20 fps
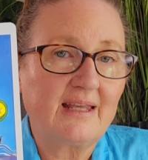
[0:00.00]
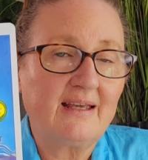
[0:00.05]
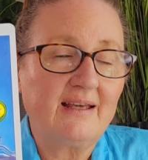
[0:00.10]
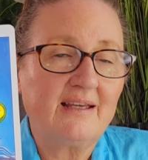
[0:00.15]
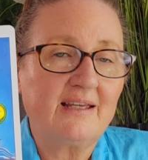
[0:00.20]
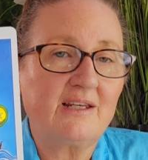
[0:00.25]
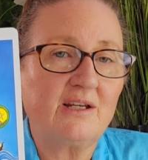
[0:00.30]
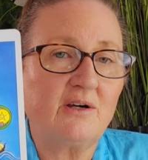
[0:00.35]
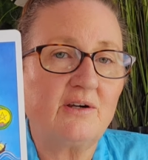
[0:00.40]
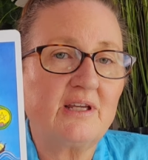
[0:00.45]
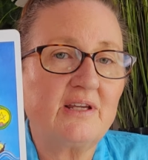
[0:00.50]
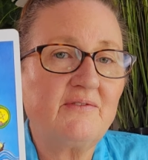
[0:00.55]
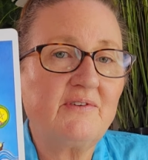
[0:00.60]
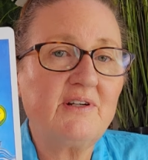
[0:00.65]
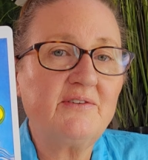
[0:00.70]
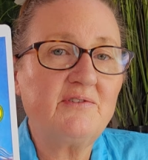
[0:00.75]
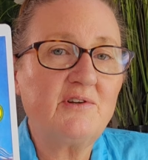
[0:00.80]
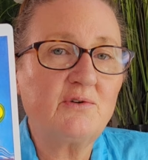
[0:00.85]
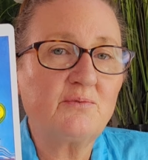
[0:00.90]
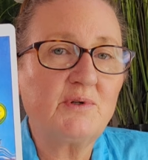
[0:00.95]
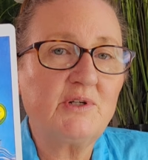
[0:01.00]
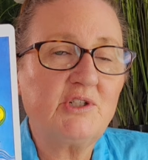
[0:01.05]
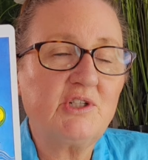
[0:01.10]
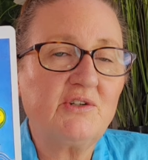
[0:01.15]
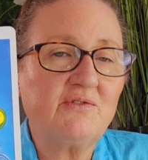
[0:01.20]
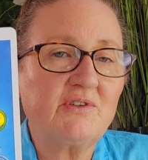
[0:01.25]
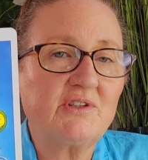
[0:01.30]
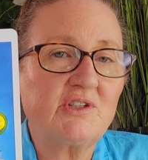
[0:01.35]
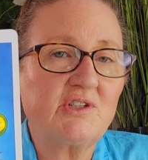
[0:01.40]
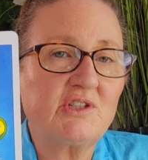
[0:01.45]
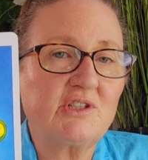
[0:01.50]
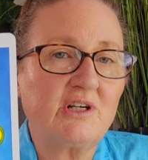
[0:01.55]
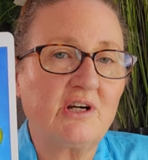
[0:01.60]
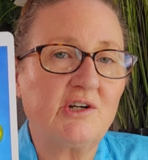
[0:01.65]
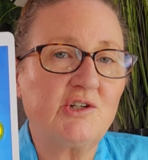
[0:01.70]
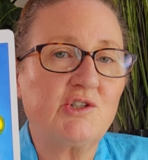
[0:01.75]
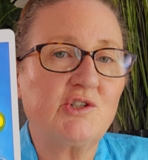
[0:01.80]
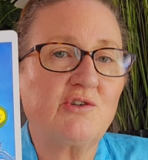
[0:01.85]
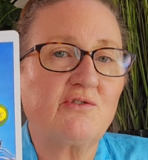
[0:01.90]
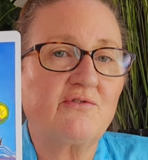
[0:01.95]
You know, even if you're reaching for the
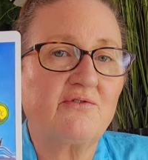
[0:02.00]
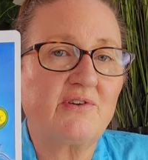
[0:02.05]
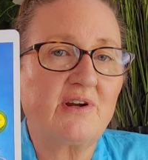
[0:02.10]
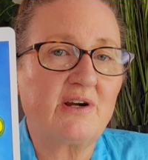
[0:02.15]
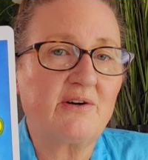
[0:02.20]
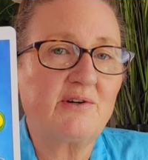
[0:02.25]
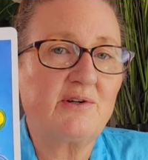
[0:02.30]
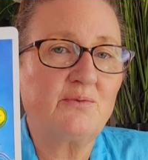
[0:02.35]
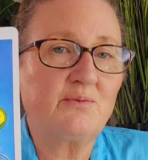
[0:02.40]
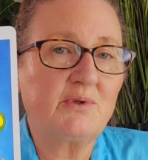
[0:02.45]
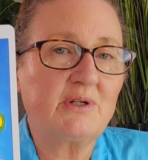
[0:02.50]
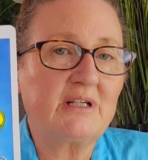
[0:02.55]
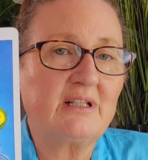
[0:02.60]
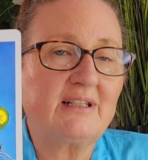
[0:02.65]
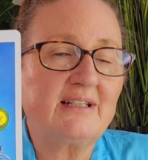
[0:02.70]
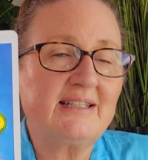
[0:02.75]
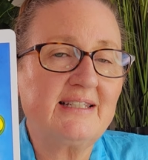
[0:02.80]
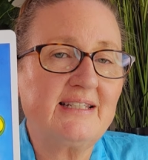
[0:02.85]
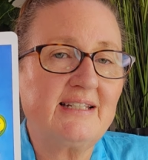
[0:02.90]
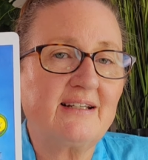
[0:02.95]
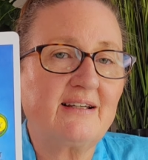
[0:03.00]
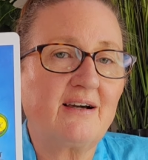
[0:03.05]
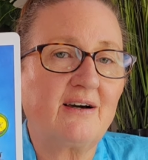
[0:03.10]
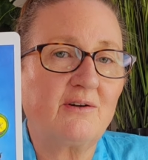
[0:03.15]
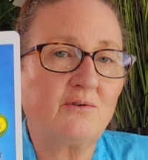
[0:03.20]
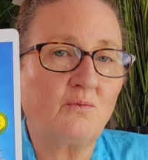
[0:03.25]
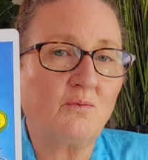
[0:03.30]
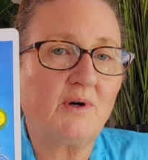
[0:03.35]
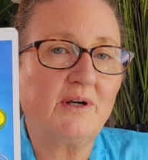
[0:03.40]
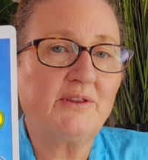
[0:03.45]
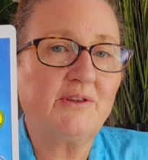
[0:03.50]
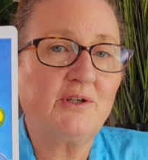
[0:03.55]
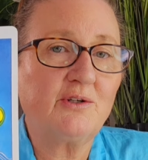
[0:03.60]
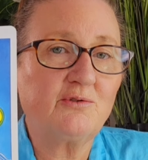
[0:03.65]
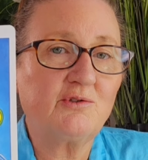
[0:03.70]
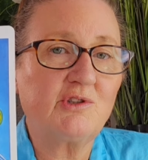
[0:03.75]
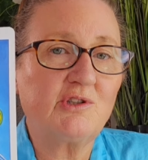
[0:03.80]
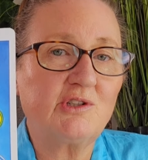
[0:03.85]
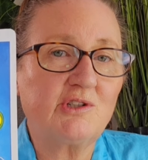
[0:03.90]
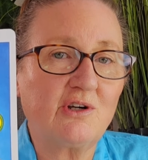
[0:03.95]
stars, you're very realistic on what
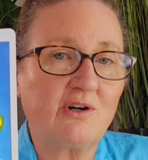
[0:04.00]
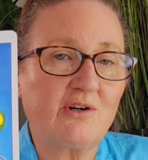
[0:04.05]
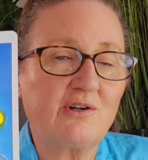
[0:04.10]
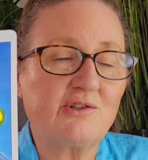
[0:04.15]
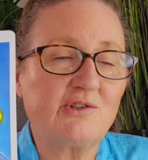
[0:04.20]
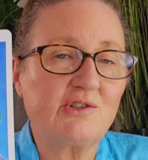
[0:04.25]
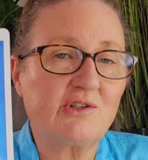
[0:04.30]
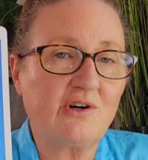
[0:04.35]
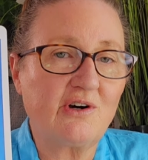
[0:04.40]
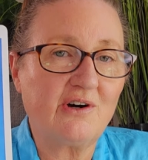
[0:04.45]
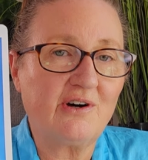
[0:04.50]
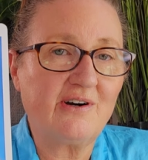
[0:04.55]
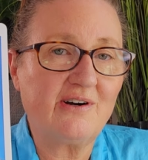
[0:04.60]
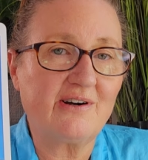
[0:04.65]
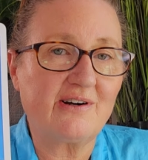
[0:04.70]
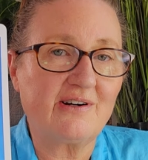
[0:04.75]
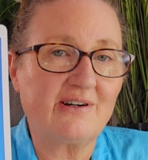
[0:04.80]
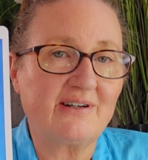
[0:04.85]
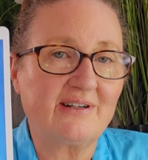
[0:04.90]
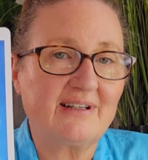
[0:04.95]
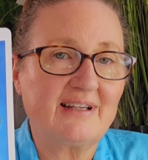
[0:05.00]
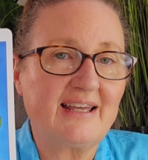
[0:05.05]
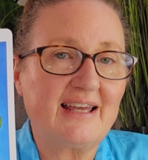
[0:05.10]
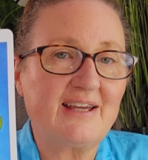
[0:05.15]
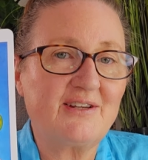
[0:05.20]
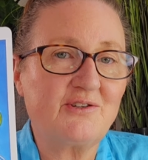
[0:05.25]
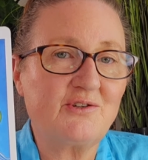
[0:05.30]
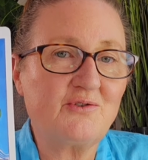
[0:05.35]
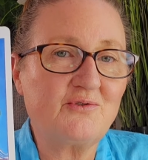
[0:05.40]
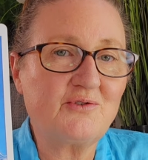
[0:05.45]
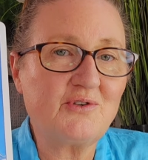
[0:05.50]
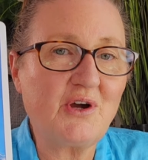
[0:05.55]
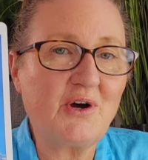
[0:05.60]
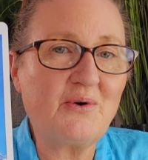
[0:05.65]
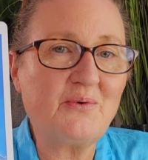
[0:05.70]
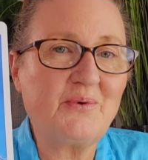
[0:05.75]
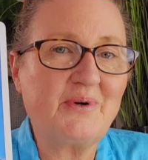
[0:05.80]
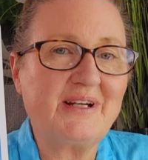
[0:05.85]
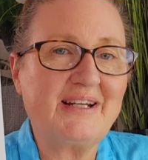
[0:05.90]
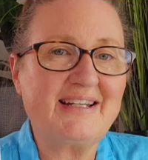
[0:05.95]
those stars are. And you know
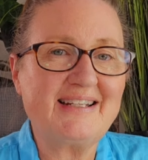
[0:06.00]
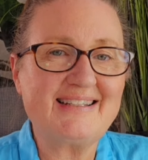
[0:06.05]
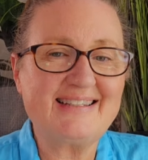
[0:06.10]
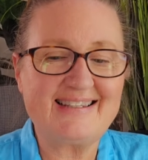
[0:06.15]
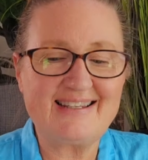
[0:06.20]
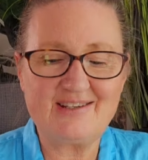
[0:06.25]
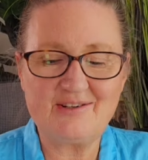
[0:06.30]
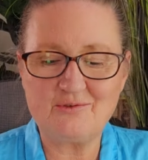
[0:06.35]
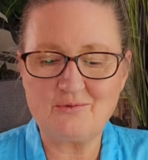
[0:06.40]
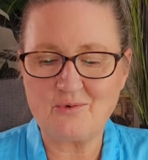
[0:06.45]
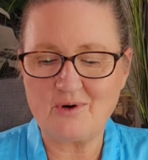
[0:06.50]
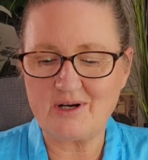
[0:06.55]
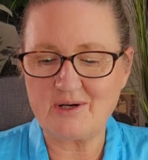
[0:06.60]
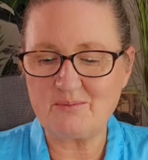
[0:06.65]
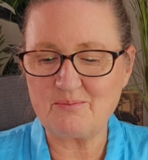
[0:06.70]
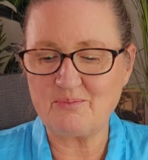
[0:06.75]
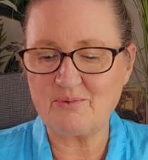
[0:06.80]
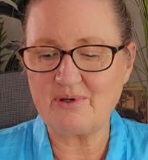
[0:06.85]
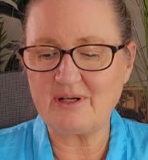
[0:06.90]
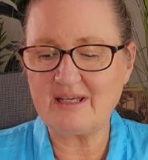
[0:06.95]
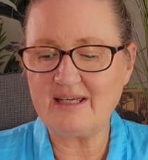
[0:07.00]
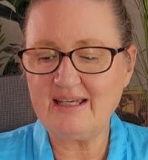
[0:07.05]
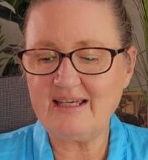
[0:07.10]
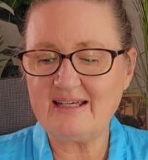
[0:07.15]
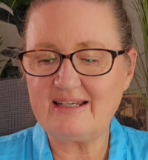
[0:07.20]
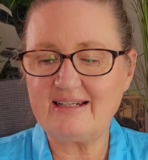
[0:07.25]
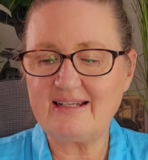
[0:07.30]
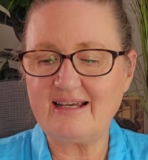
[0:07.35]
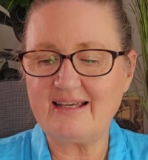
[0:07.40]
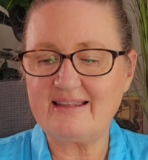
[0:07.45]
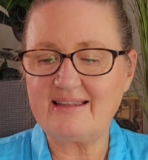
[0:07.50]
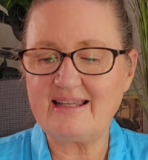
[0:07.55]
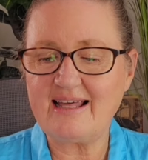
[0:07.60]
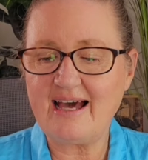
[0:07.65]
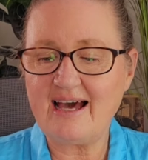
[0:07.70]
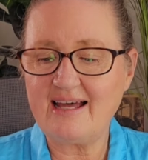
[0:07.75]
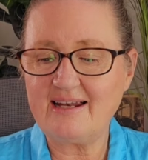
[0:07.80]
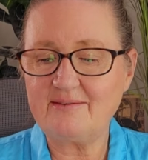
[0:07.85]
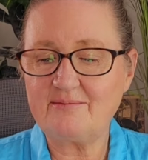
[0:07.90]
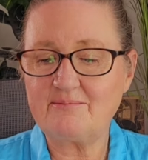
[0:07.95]
what it is that you want to bring in. And
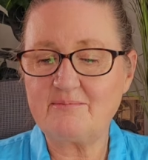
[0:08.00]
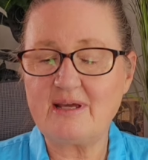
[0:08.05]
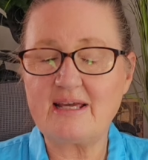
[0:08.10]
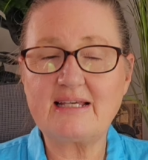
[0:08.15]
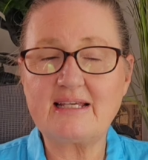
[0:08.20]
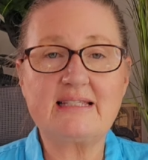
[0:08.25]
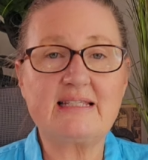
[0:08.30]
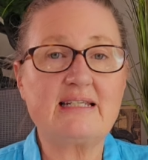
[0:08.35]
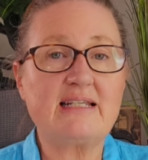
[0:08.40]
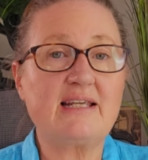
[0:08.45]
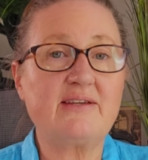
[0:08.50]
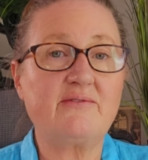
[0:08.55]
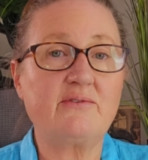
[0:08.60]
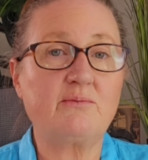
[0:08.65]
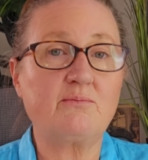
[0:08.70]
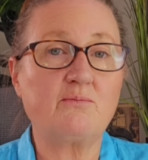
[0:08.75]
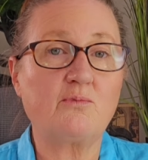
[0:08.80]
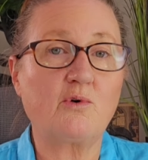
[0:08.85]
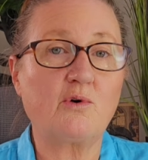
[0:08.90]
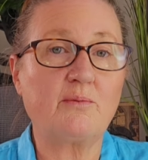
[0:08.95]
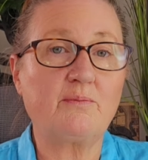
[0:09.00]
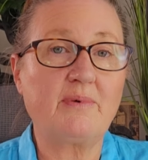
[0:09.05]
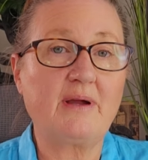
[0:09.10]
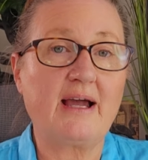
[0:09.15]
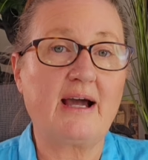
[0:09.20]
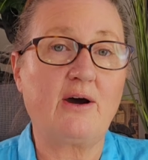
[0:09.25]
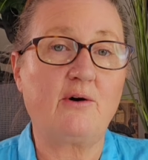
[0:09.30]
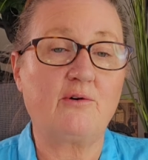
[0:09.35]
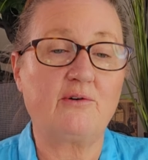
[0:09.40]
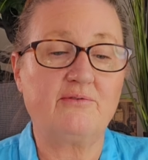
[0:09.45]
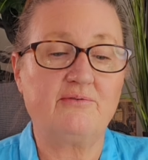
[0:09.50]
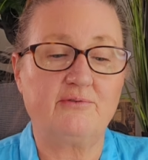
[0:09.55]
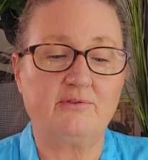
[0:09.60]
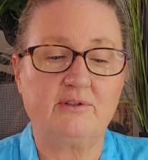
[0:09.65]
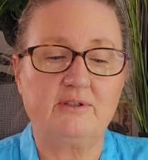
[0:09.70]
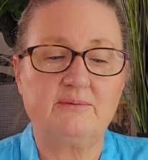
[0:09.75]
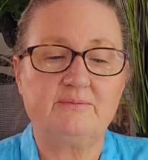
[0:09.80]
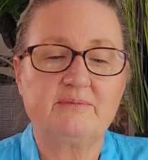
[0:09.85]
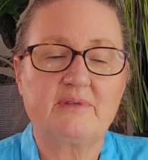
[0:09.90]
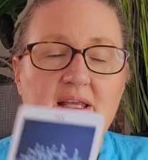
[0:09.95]
that makes it even more
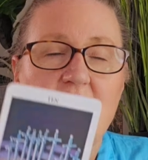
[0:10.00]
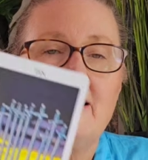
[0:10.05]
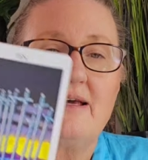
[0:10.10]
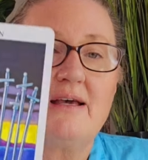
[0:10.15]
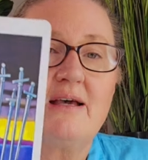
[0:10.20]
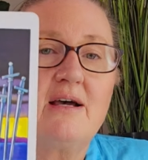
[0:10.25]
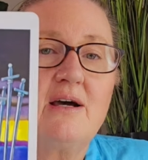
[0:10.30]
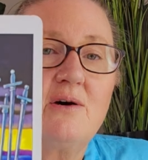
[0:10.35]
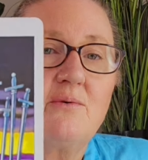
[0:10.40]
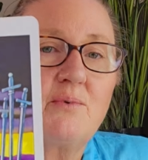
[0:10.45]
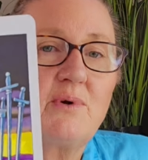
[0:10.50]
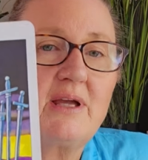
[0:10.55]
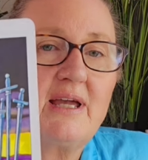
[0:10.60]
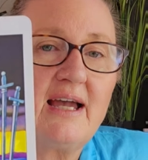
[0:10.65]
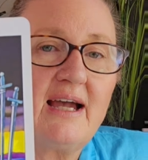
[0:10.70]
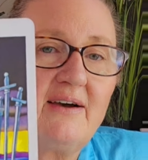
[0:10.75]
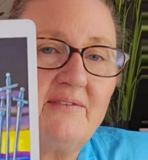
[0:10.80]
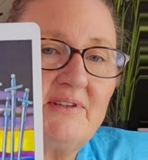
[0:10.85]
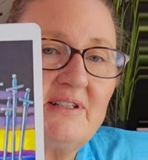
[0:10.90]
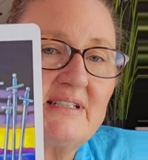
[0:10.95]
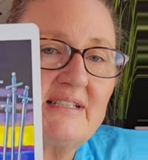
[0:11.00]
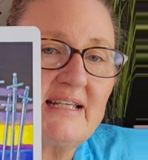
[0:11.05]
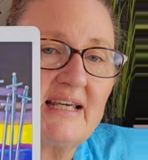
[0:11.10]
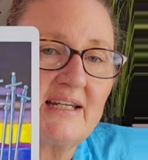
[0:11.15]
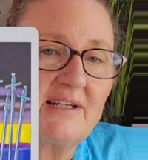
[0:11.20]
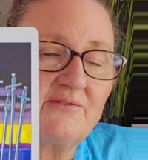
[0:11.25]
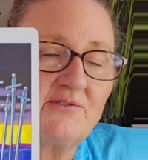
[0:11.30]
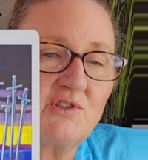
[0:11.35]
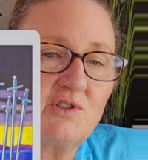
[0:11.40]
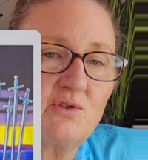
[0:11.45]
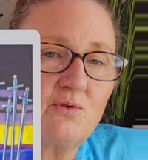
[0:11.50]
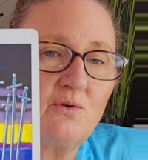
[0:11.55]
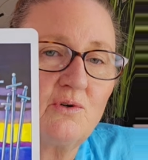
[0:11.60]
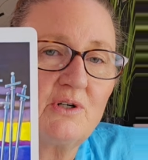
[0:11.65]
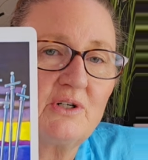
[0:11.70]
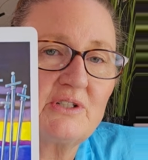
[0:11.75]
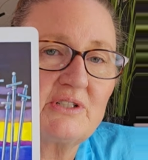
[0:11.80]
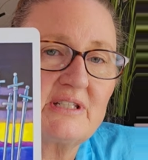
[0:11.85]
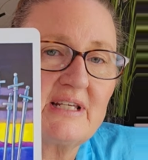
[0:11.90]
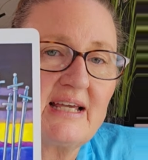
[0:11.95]
powerful. We have the Ten of
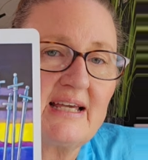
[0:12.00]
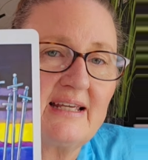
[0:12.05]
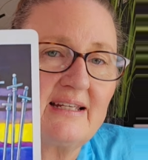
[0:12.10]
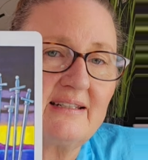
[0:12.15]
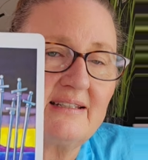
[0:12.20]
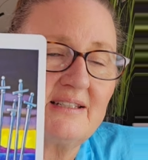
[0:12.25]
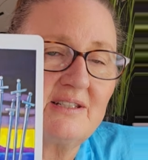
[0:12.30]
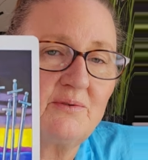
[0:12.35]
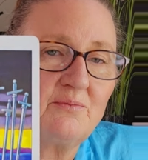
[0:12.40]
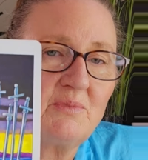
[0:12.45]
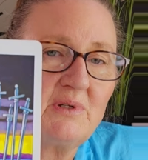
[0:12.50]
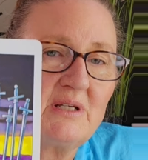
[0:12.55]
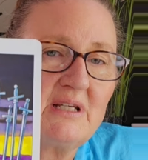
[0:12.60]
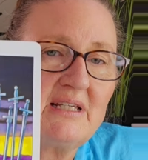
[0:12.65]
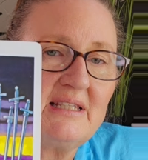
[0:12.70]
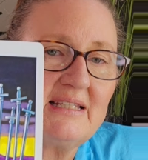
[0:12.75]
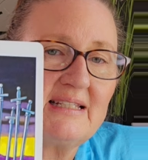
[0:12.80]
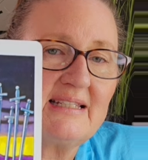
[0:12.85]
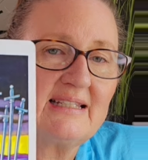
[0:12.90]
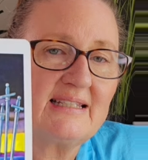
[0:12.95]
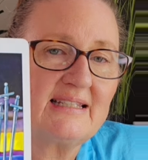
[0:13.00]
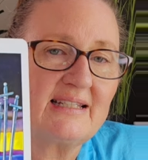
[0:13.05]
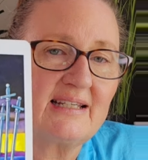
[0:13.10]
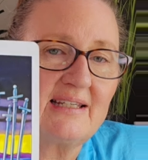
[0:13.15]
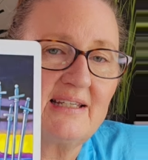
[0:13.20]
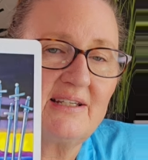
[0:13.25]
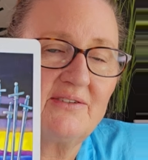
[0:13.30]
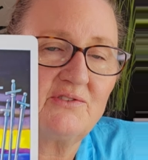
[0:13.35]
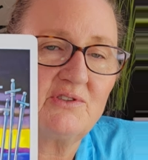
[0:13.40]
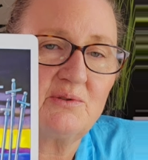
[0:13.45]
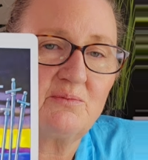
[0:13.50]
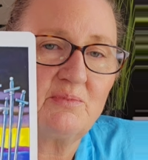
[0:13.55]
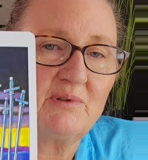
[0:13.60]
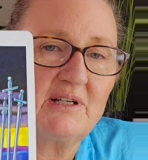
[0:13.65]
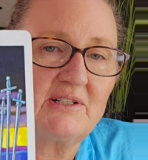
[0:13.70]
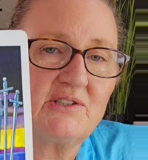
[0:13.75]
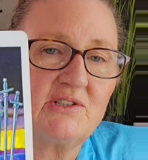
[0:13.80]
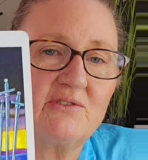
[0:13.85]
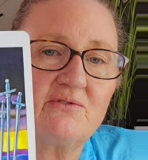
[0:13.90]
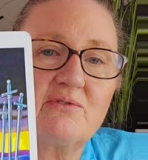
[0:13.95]
Swords. And to me, this is a gift and
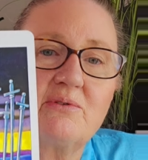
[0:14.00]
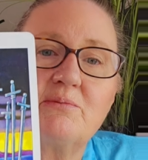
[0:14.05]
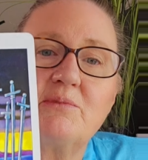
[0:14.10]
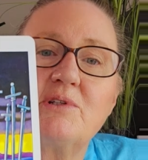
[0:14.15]
blessing from the